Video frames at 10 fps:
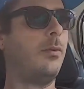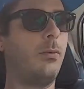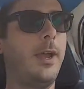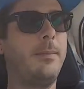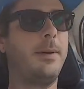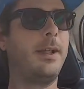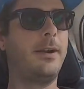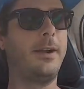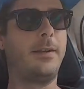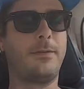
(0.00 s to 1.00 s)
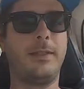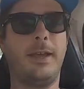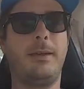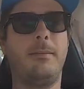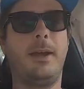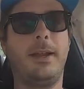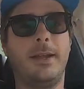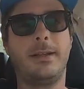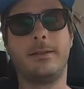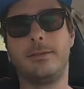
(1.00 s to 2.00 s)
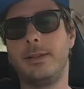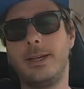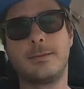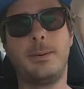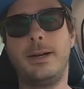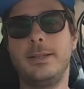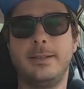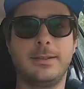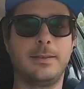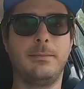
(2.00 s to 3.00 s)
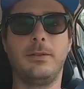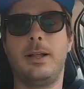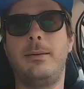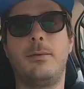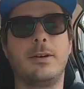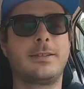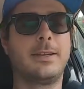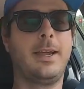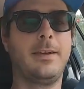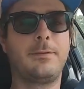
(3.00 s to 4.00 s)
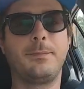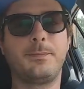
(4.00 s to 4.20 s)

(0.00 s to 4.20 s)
way better if they made it less buttons, a lot more safe,